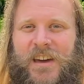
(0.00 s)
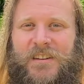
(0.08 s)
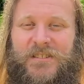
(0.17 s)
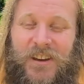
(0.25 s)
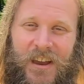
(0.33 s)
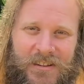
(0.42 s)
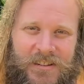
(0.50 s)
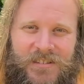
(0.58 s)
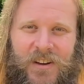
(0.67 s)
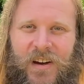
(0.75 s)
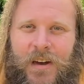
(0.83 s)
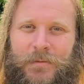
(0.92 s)
uh, changing
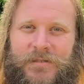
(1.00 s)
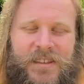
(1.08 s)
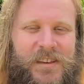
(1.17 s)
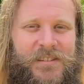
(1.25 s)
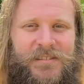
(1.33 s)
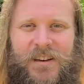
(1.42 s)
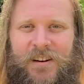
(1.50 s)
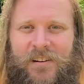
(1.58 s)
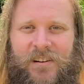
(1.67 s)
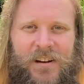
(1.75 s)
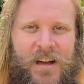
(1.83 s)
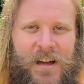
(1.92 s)
times, things that
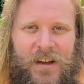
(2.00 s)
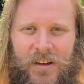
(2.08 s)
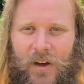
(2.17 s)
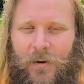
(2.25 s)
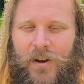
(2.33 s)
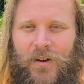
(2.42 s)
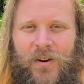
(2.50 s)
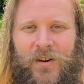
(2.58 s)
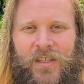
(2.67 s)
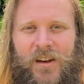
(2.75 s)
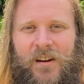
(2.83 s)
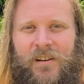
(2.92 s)
are going
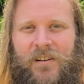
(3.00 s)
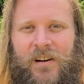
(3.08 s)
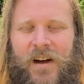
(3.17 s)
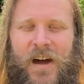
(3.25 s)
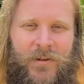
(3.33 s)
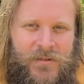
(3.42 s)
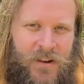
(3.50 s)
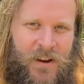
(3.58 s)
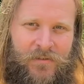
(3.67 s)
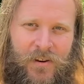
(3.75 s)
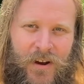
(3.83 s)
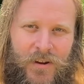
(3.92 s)
on that are outside
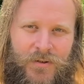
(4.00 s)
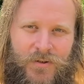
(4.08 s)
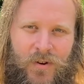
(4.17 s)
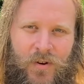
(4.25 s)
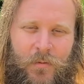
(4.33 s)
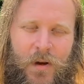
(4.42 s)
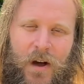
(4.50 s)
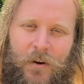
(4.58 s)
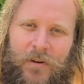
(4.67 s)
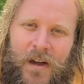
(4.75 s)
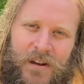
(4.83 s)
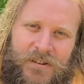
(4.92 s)
of our control, but our
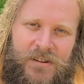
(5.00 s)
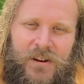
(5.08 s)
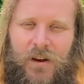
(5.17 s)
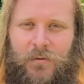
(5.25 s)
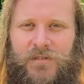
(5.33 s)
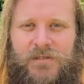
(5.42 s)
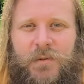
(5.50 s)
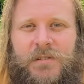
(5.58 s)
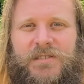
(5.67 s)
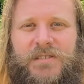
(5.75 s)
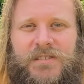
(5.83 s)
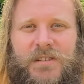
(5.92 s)
reaction and our
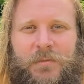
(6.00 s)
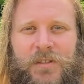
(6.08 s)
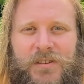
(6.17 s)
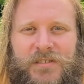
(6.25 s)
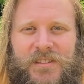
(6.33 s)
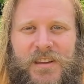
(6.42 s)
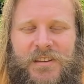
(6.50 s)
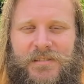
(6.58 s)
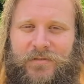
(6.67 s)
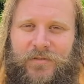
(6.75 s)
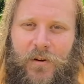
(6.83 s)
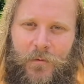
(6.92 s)
response to some of those things
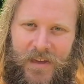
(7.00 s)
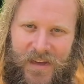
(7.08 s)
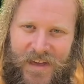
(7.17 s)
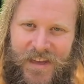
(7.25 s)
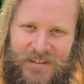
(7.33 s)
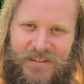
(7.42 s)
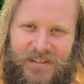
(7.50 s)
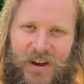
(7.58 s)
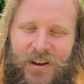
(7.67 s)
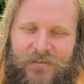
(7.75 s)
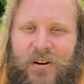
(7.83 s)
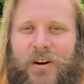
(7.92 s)
are firmly
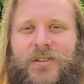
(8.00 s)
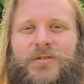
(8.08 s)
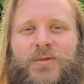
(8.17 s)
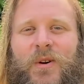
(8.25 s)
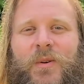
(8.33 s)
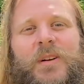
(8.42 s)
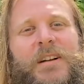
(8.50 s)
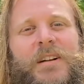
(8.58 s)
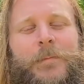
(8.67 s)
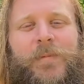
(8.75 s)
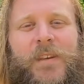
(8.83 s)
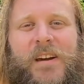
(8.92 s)
inside of our control.
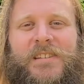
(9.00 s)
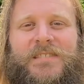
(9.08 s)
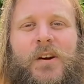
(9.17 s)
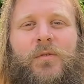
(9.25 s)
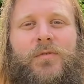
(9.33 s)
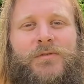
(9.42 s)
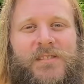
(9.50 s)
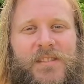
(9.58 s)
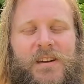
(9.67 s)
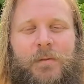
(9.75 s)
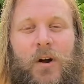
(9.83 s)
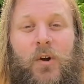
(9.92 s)
And it's helpful to
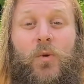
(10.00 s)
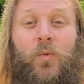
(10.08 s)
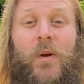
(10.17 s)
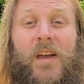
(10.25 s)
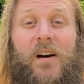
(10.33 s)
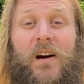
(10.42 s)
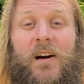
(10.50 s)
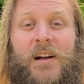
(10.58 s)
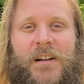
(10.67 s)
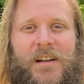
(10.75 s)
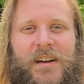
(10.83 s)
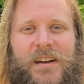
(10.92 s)
think about who we are
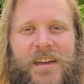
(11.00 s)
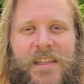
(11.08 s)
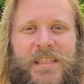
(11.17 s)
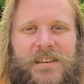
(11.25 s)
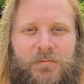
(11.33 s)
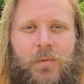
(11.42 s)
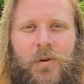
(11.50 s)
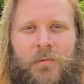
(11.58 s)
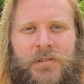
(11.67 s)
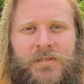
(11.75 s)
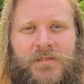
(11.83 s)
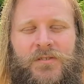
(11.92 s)
uh, in these
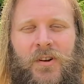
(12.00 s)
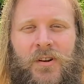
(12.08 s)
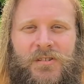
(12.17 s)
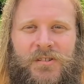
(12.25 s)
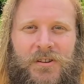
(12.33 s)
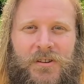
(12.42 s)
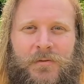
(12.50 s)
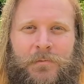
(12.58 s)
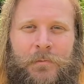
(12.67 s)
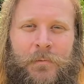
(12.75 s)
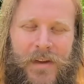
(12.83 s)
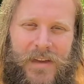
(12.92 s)
moments, not to
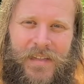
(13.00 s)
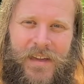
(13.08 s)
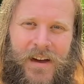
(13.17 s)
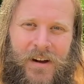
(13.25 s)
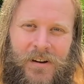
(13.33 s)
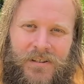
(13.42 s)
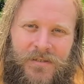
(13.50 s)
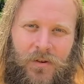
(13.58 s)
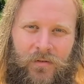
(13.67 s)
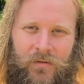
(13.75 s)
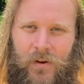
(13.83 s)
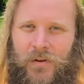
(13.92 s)
make that our
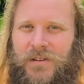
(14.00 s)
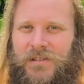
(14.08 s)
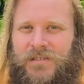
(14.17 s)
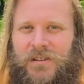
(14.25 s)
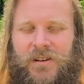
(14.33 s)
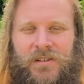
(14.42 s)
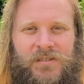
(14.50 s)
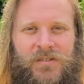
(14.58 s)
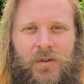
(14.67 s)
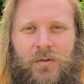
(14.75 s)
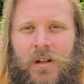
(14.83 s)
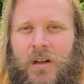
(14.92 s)
sole focus and our
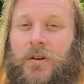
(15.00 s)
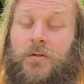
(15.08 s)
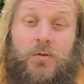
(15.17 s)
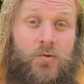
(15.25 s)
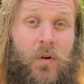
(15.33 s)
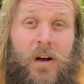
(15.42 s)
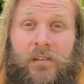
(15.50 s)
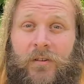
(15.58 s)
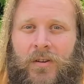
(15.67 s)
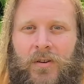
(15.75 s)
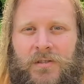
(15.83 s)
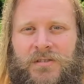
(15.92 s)
sole drive,
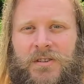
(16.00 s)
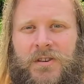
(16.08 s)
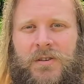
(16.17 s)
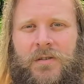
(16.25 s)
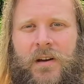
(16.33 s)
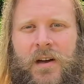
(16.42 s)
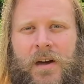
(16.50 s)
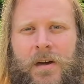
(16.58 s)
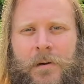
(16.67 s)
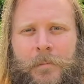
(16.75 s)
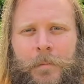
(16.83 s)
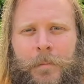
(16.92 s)
and not to
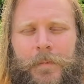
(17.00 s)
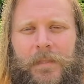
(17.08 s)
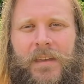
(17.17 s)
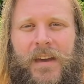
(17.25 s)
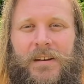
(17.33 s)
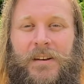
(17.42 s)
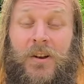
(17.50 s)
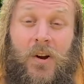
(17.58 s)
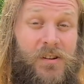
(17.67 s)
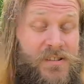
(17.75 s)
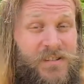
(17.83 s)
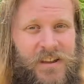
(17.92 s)
um, get
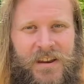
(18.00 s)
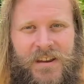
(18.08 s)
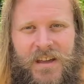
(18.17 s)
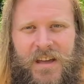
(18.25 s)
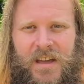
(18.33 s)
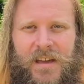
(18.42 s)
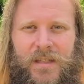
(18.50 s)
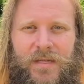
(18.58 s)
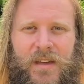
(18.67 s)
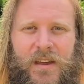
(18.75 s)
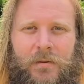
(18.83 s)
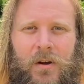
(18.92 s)
lost in, in
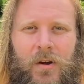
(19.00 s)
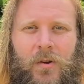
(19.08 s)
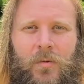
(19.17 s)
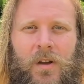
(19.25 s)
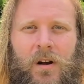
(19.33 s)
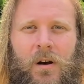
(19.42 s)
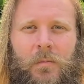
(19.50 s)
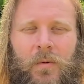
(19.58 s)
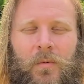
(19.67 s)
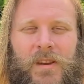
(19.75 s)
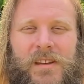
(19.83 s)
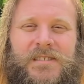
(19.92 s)
thinking about who we are, but
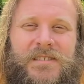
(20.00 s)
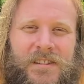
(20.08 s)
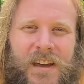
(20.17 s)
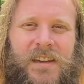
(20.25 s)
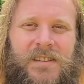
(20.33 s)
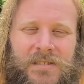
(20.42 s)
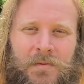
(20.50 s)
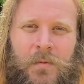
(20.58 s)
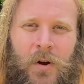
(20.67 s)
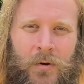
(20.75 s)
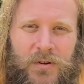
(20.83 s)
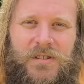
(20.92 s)
we need to take some
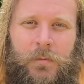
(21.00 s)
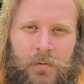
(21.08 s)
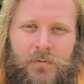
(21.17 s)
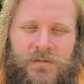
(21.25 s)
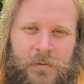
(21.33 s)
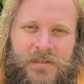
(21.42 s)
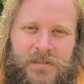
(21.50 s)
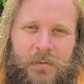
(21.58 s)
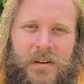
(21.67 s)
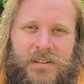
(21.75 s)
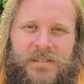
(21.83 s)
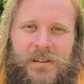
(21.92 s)
ownership and
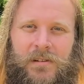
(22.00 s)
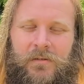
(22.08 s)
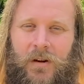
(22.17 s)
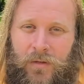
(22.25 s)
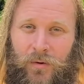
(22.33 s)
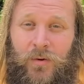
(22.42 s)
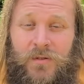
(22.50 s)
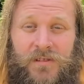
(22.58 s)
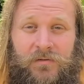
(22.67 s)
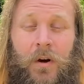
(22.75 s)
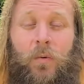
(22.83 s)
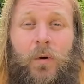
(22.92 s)
responsibility of our thoughts,
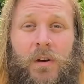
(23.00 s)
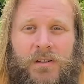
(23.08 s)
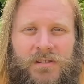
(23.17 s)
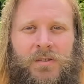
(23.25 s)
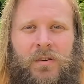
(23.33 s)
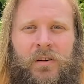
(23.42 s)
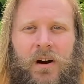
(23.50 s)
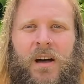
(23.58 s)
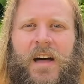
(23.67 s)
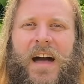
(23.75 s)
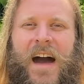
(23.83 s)
of our words, and of our